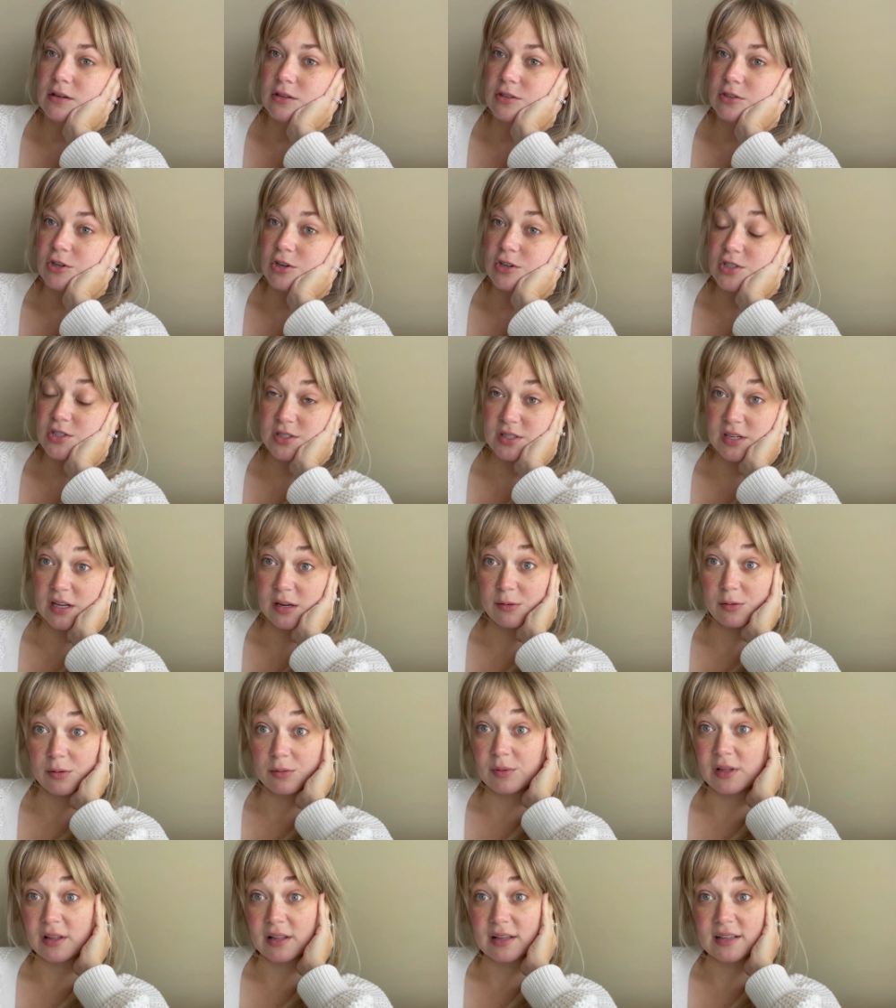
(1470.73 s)
Josh stayed
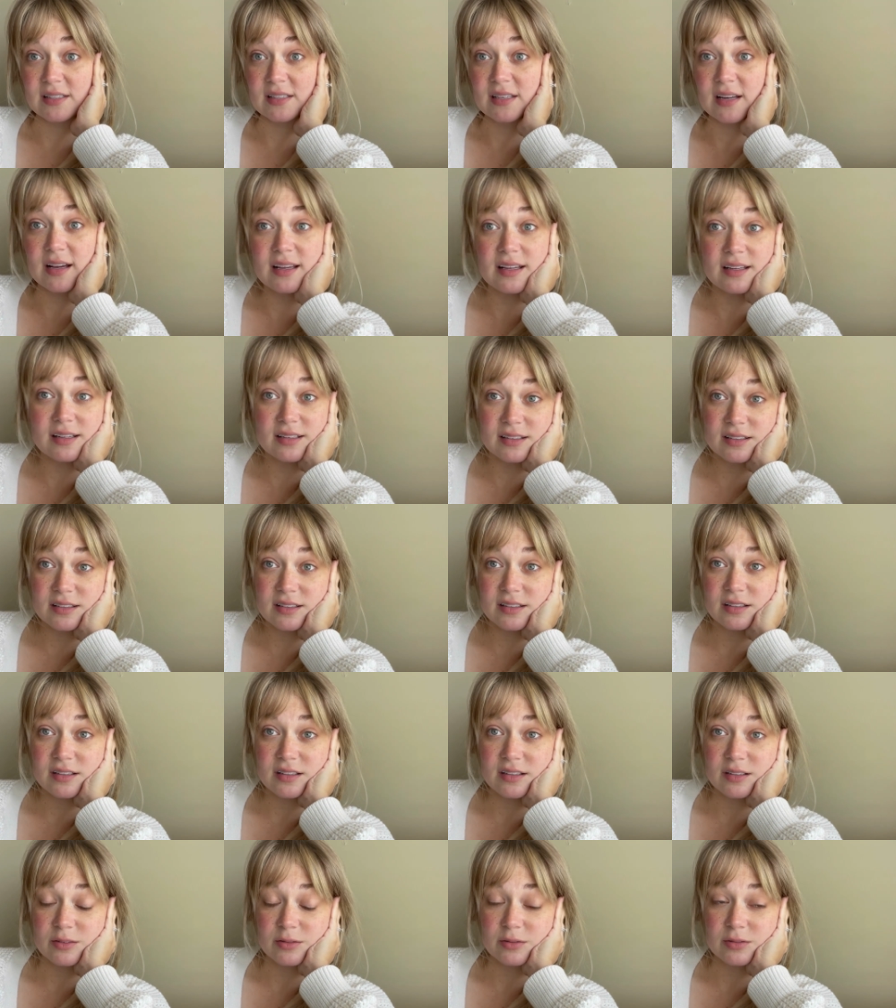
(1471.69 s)
with me last night.
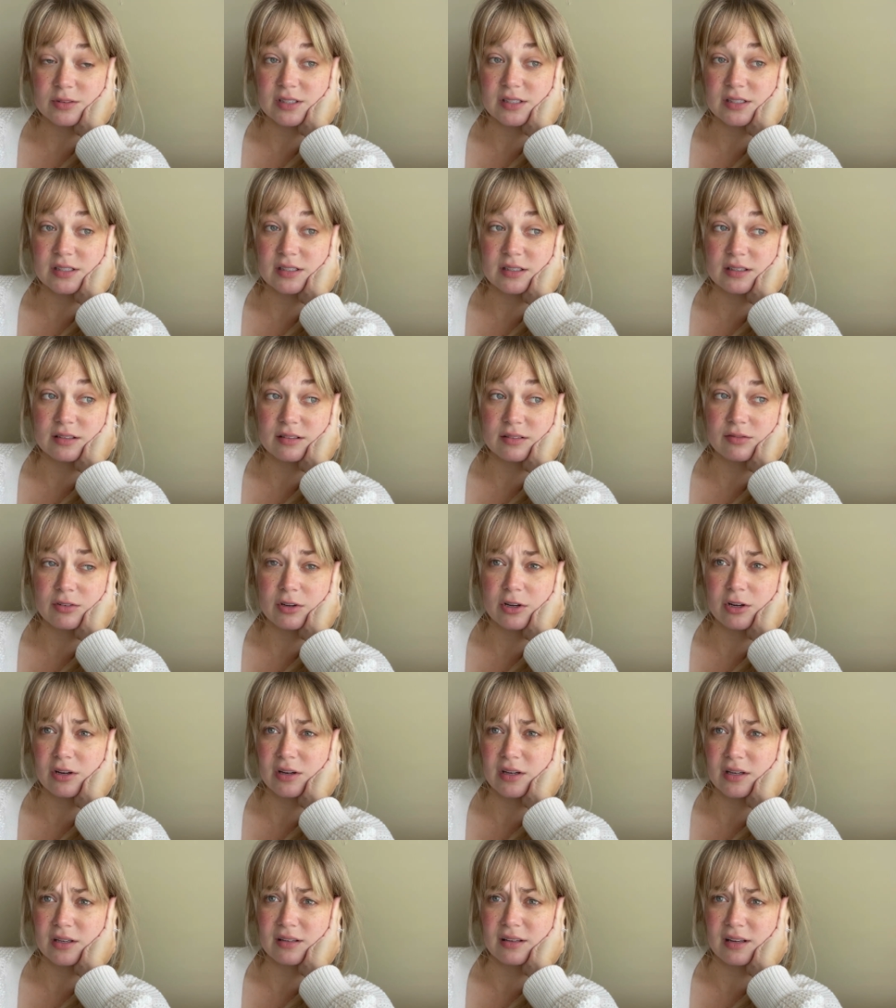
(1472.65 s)
It's
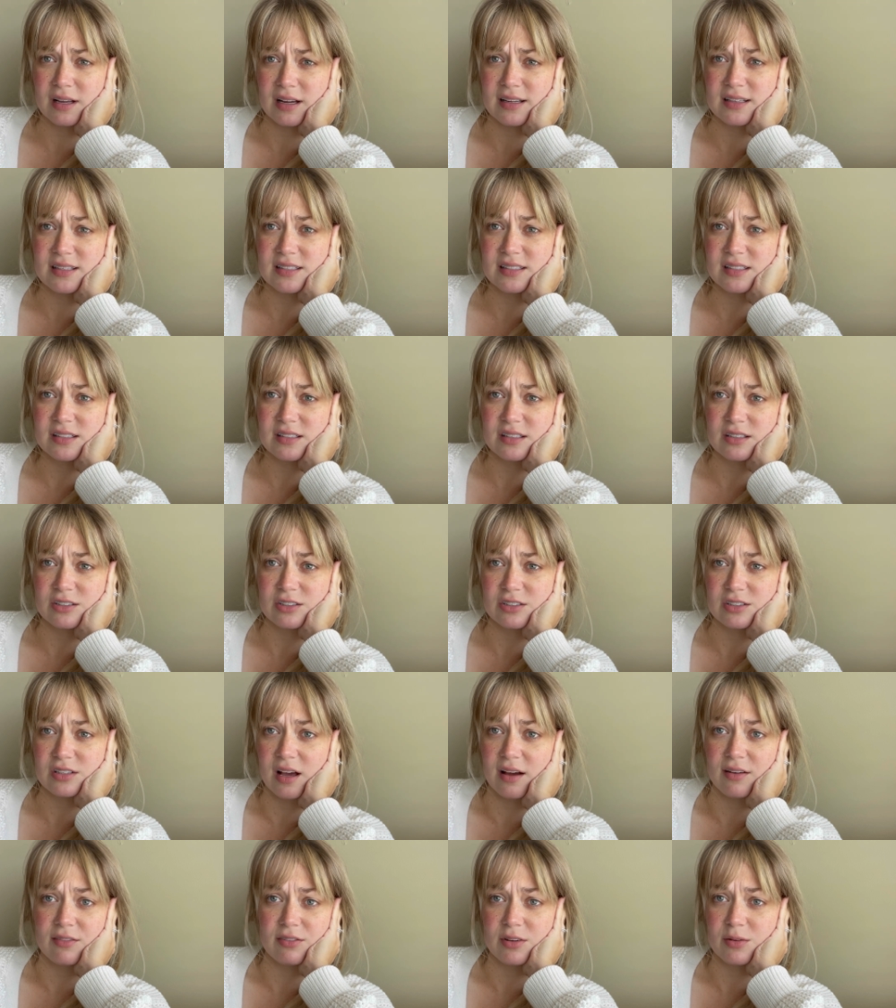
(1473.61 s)
very nice to just
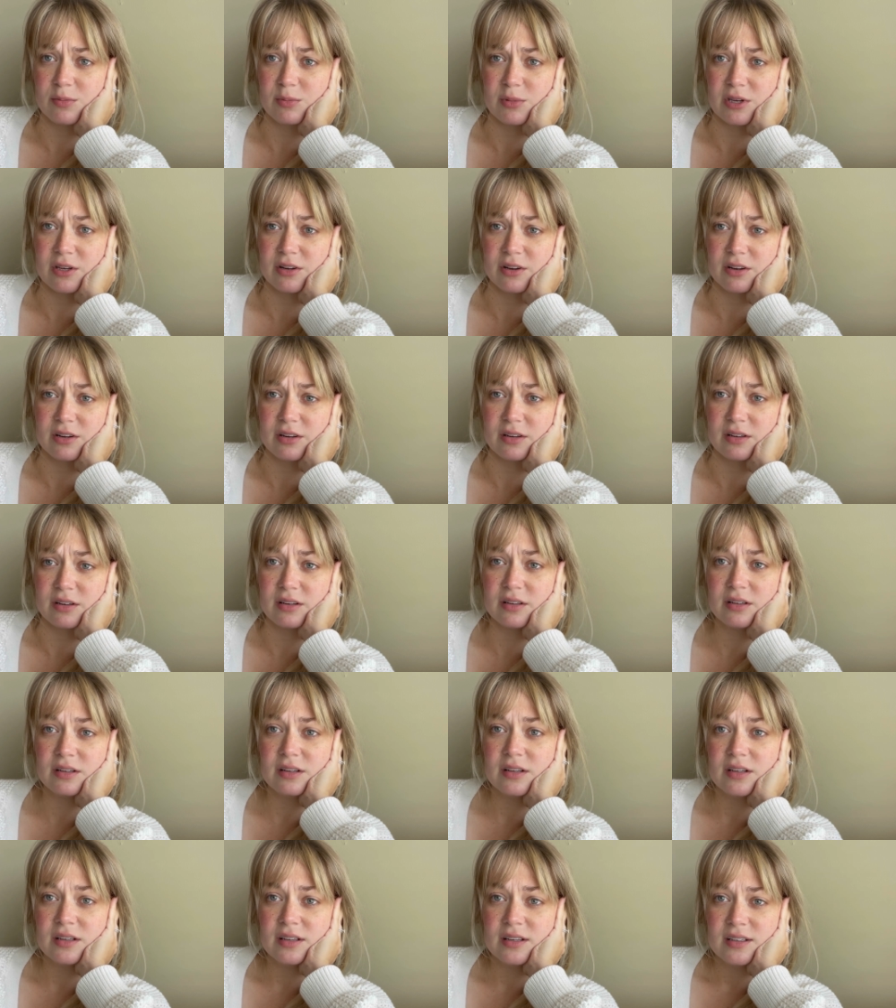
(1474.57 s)
have him here,
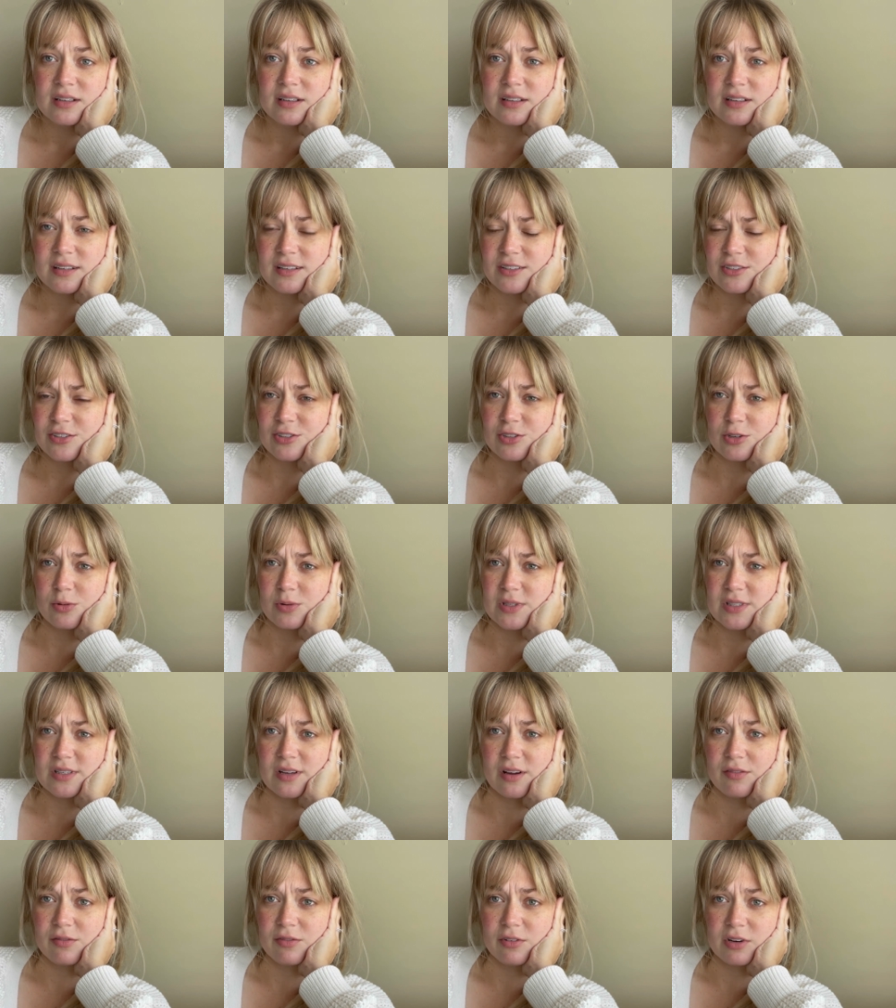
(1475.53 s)
and it's just always
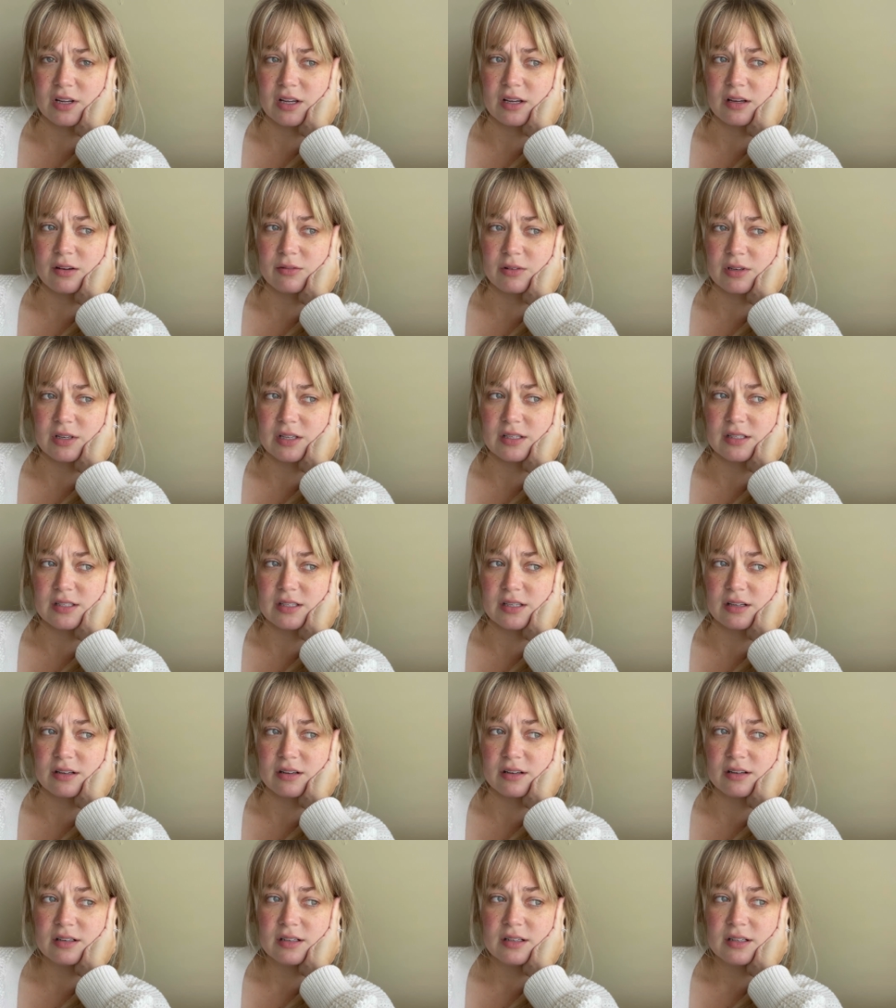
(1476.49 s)
comforting when he's
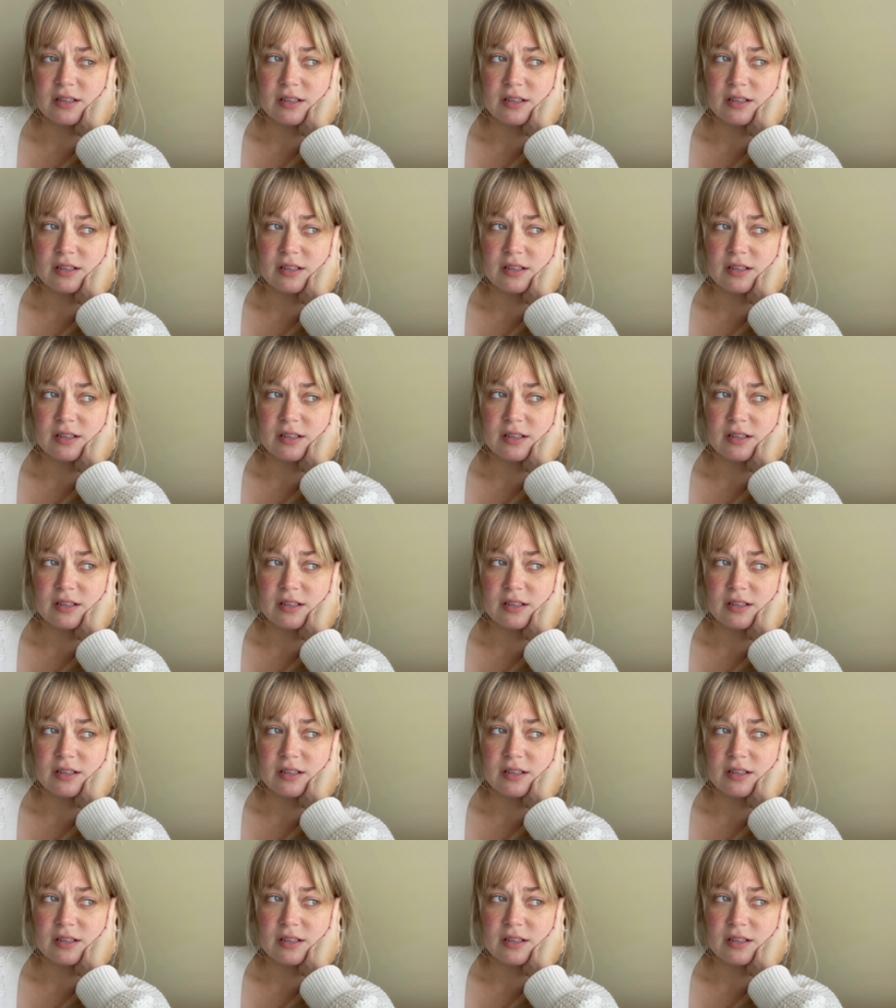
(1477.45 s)
here.